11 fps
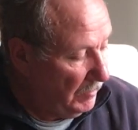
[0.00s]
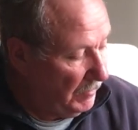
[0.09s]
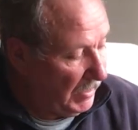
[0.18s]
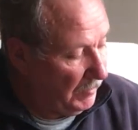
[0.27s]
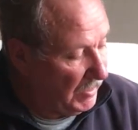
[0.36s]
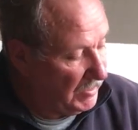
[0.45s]

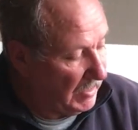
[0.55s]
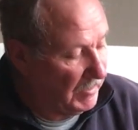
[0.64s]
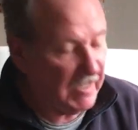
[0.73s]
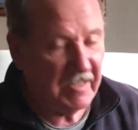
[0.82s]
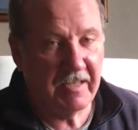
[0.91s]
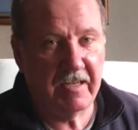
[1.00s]
But anyways, I'm
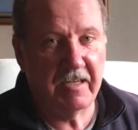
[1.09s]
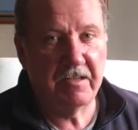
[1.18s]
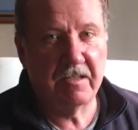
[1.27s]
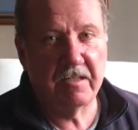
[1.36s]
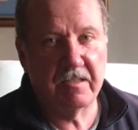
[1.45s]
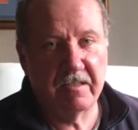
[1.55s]
not going to get
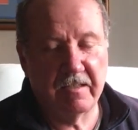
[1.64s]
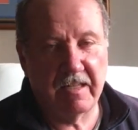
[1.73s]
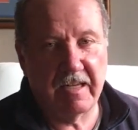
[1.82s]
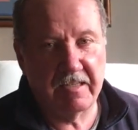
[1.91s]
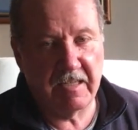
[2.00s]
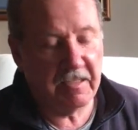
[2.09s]
into a
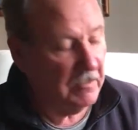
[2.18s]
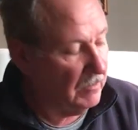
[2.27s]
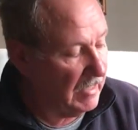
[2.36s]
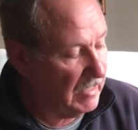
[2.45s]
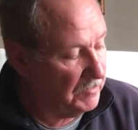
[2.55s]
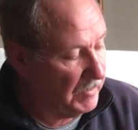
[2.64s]
lot of
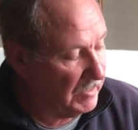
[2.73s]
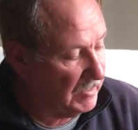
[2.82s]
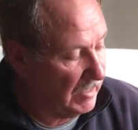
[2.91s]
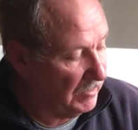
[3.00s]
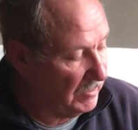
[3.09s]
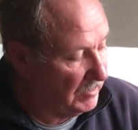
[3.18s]
technical aspects of
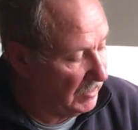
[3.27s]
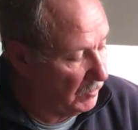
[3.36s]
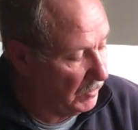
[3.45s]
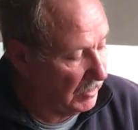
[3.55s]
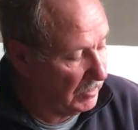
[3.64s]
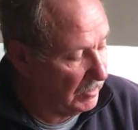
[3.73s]
how this thing
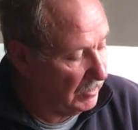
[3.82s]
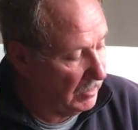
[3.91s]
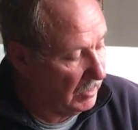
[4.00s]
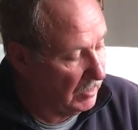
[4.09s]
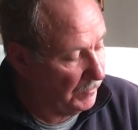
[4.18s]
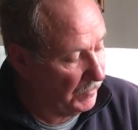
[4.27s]
works.
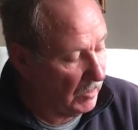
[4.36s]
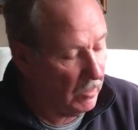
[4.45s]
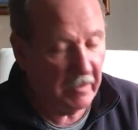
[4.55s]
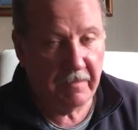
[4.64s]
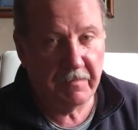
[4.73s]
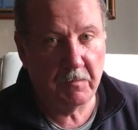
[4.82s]

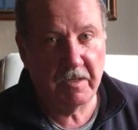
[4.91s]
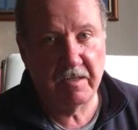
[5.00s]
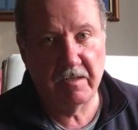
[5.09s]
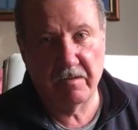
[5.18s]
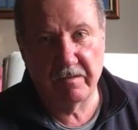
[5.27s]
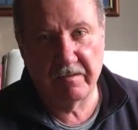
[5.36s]
If you want to
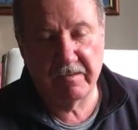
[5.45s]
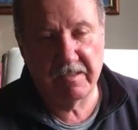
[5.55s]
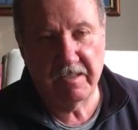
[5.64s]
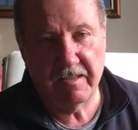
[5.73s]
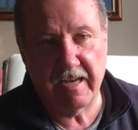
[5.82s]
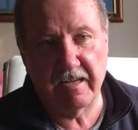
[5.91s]

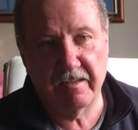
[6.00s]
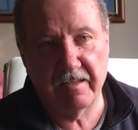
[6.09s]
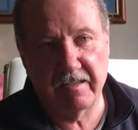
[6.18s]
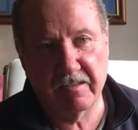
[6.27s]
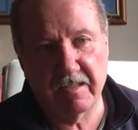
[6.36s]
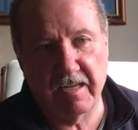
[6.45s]
see that,
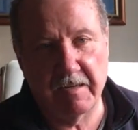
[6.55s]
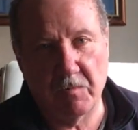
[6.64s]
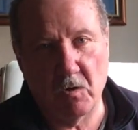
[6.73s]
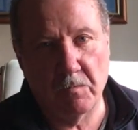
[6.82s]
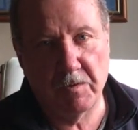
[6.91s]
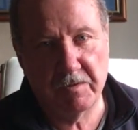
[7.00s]
this guy named
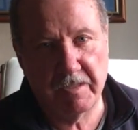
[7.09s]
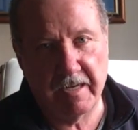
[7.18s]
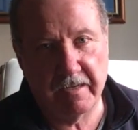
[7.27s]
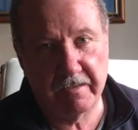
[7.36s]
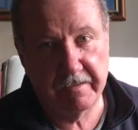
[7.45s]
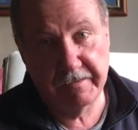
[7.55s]

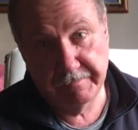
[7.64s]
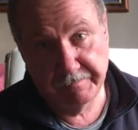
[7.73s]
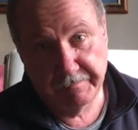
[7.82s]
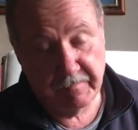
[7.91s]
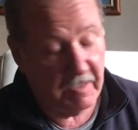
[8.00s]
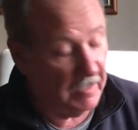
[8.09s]
Hobotech,
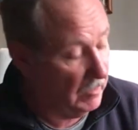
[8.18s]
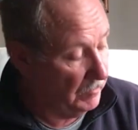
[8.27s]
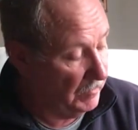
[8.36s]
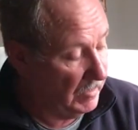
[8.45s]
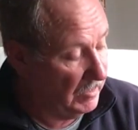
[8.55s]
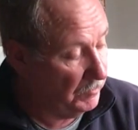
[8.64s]

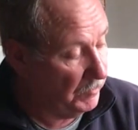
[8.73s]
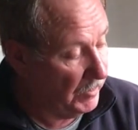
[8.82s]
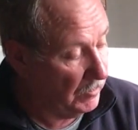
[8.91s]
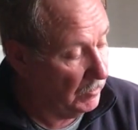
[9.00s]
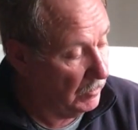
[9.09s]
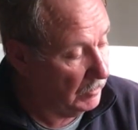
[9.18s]
he's pretty
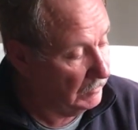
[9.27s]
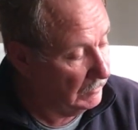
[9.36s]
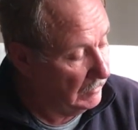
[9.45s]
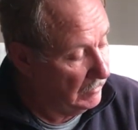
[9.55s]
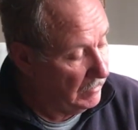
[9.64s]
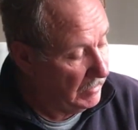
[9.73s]
cool,
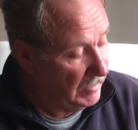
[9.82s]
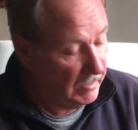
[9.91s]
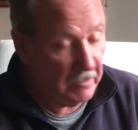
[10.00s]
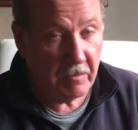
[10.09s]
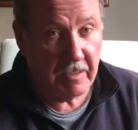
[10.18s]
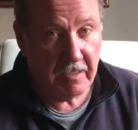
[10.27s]
and
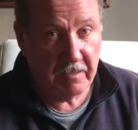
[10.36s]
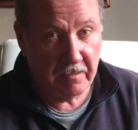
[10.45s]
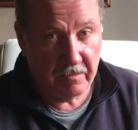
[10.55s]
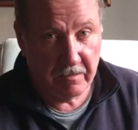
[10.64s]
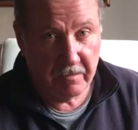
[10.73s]
go ahead and